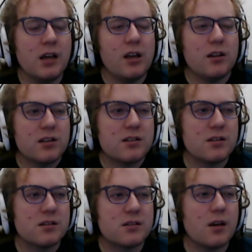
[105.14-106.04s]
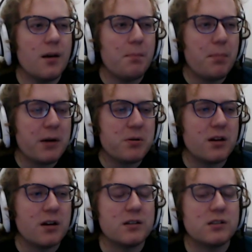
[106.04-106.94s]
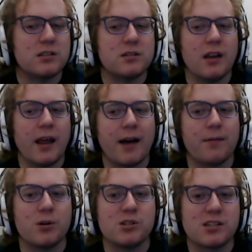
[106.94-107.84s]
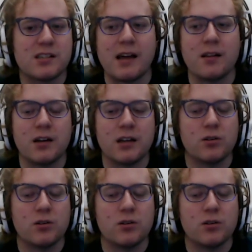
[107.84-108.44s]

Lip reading: this is about a average stat line,